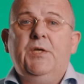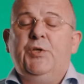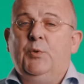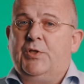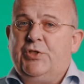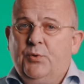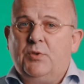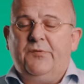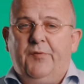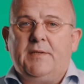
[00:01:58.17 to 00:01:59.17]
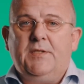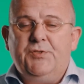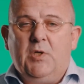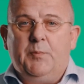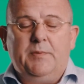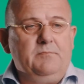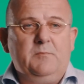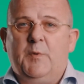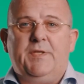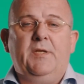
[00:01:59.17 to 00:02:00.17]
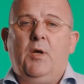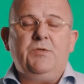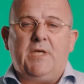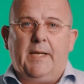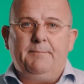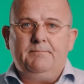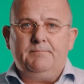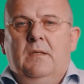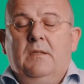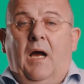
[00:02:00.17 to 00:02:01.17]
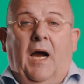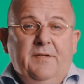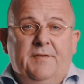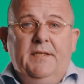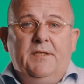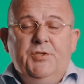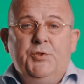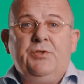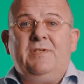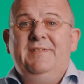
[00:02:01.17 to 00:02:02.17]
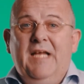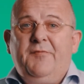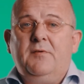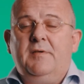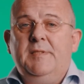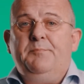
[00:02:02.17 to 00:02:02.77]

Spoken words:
you are sure to find a job within no time. I think you should definitely